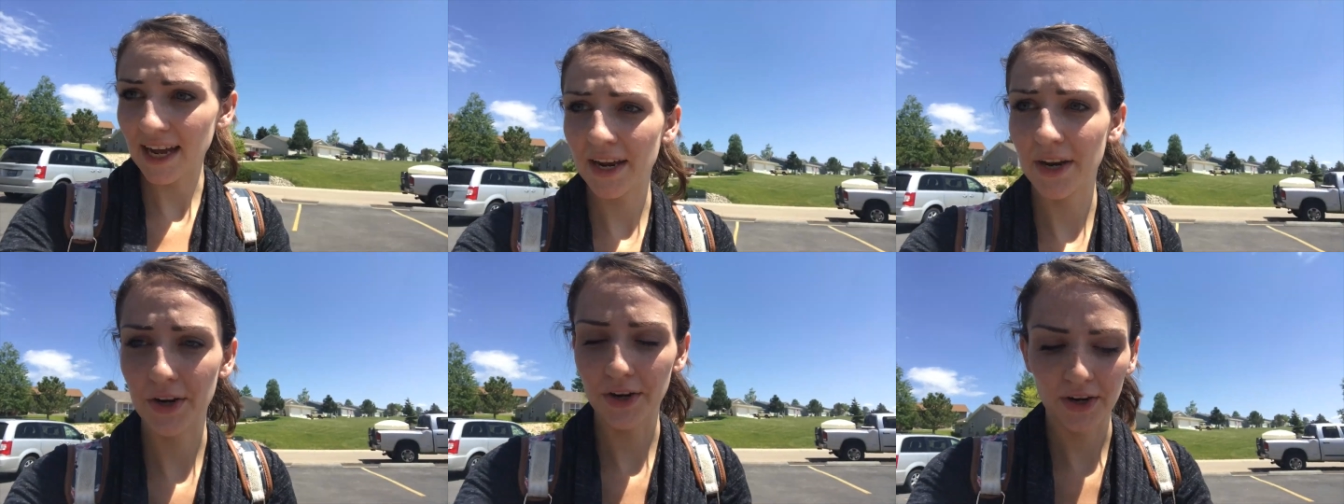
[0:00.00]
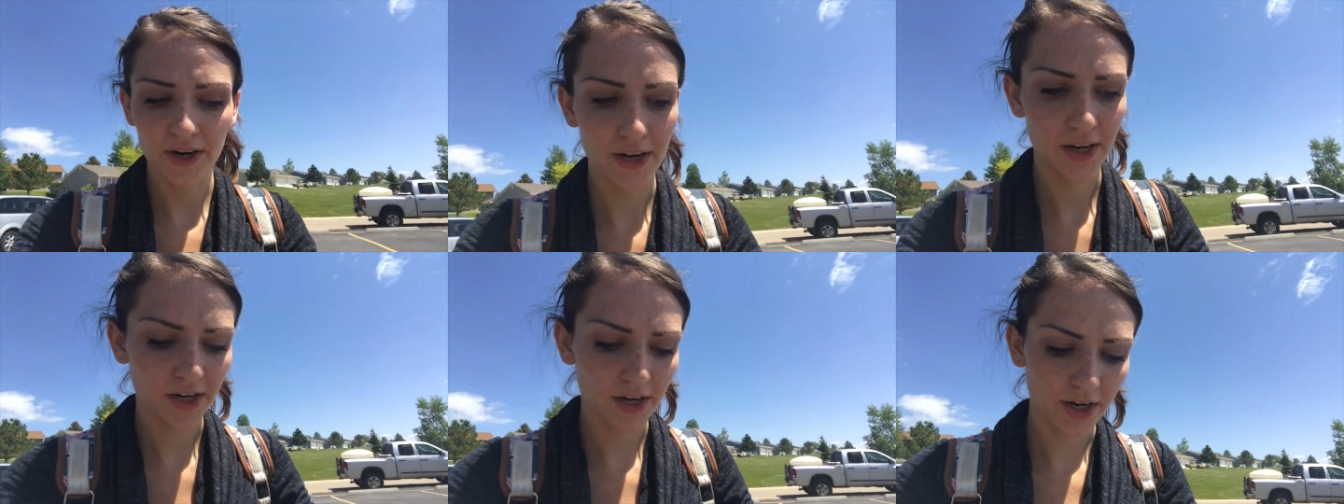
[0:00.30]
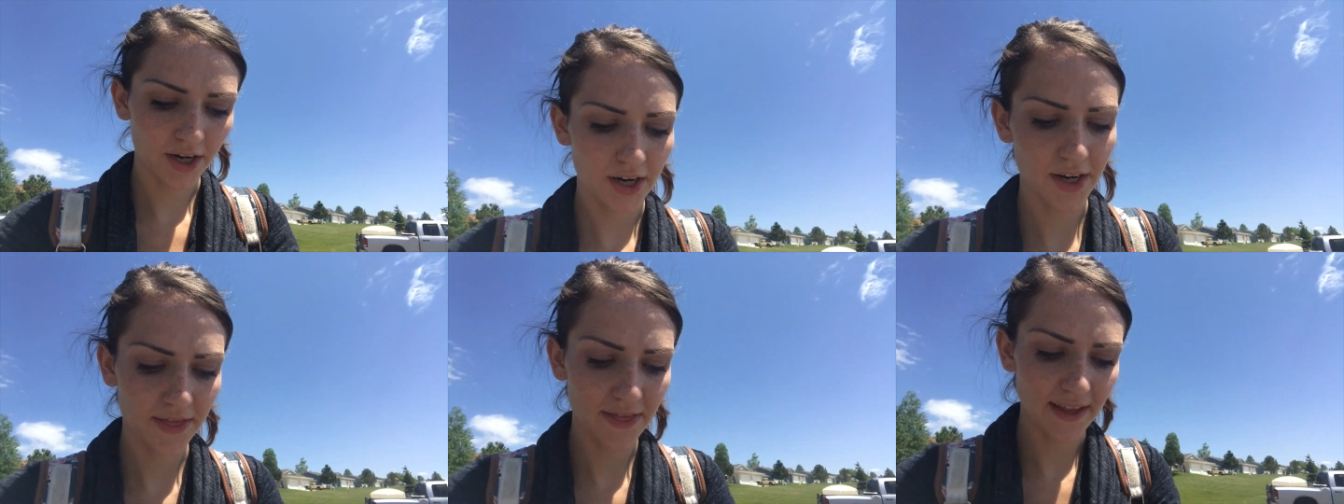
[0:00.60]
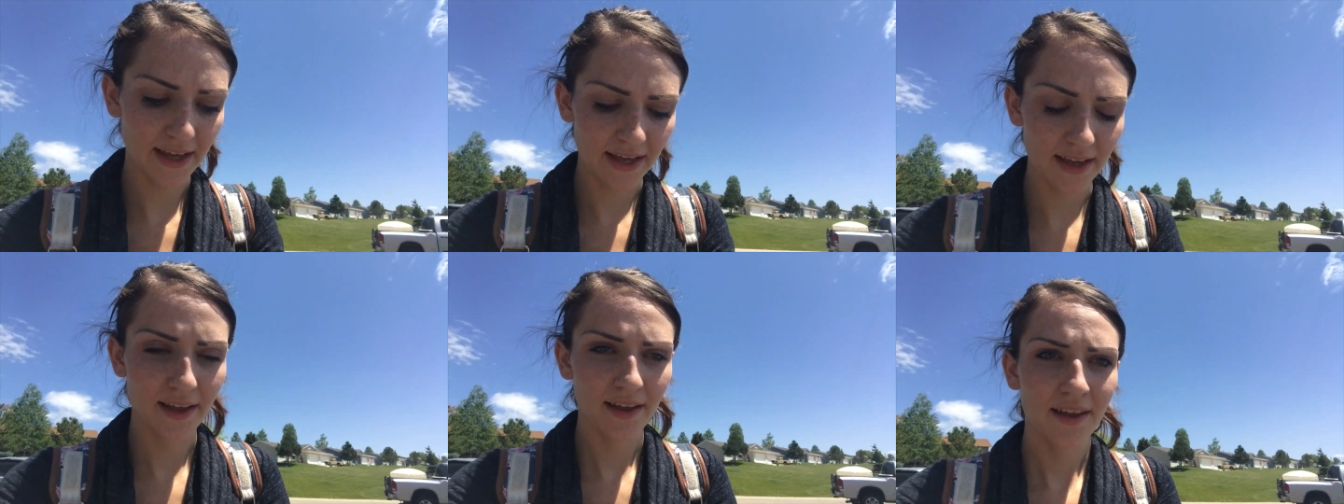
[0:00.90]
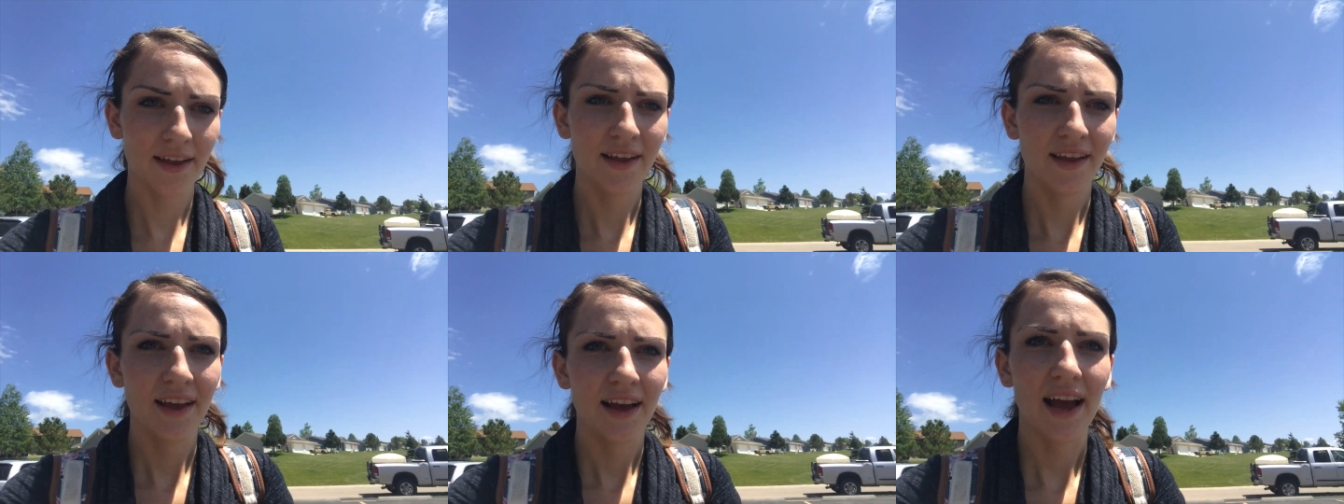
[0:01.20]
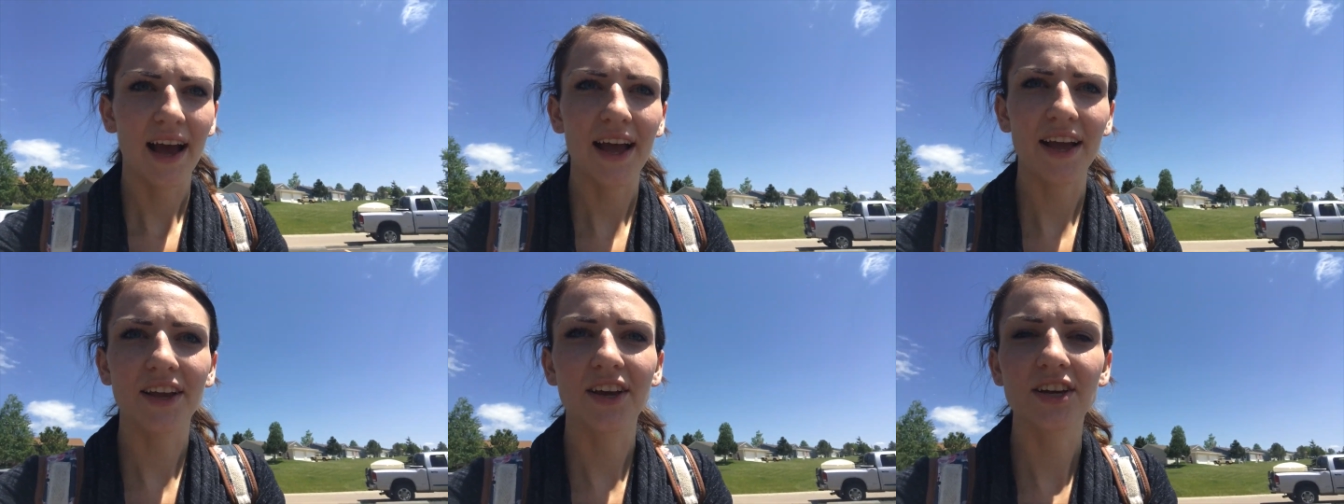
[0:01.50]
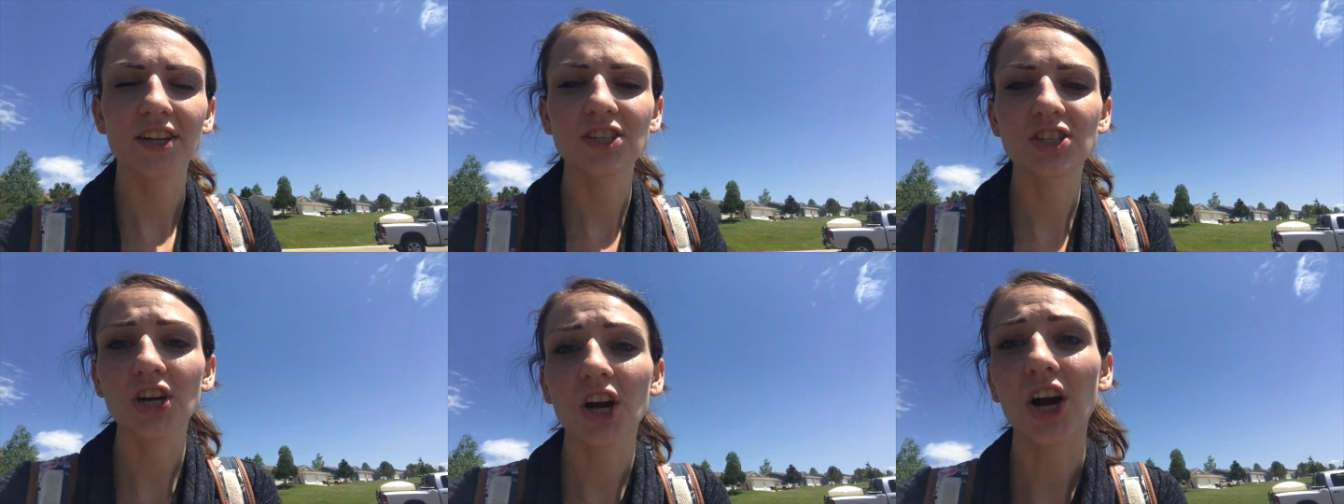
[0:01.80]
I had a credit card that I
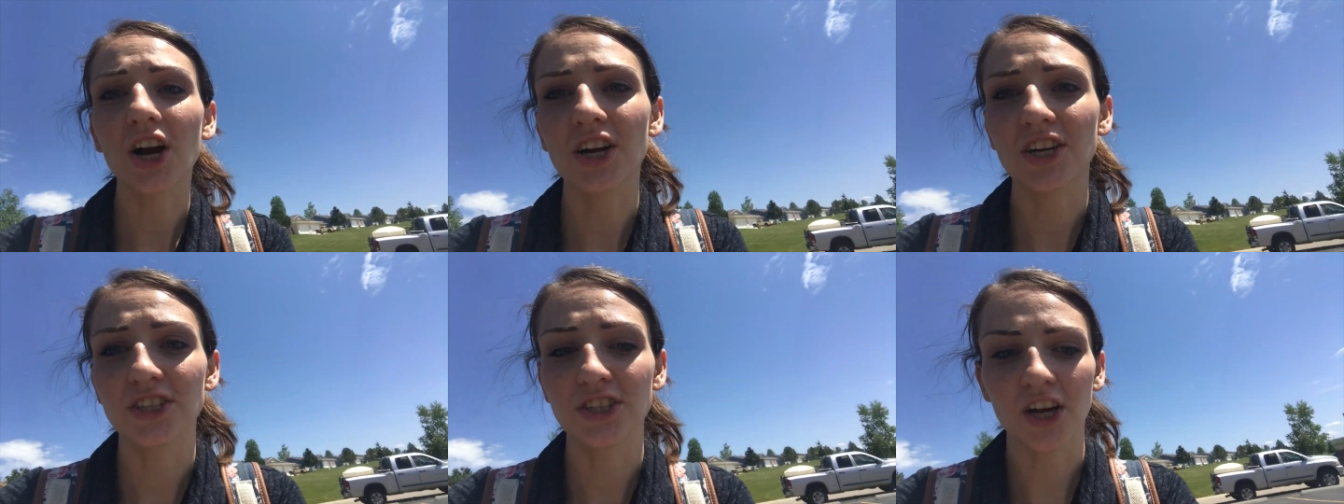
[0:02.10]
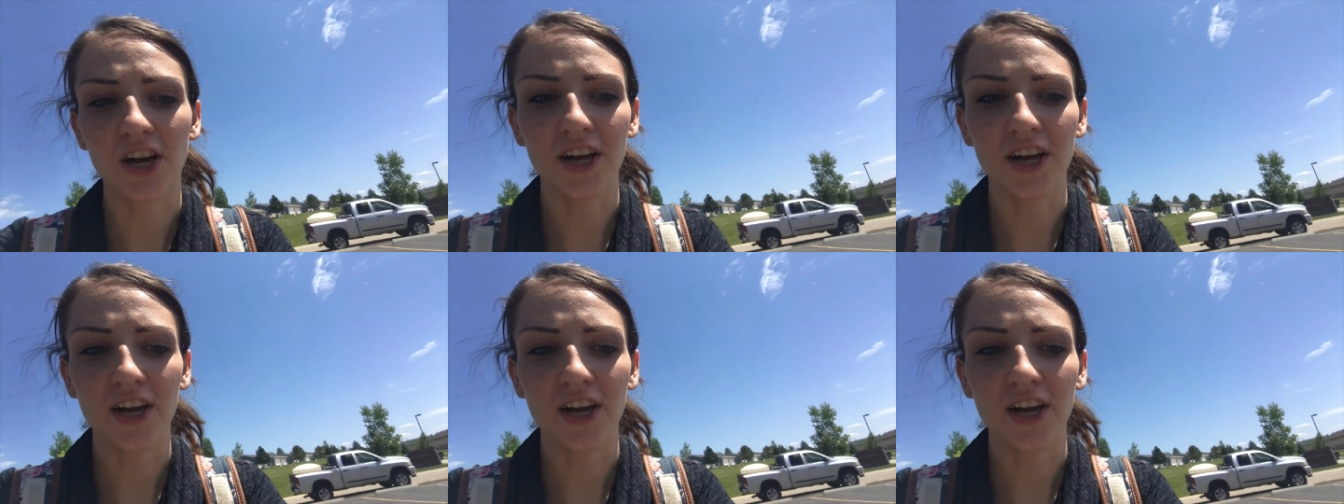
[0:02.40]
could charge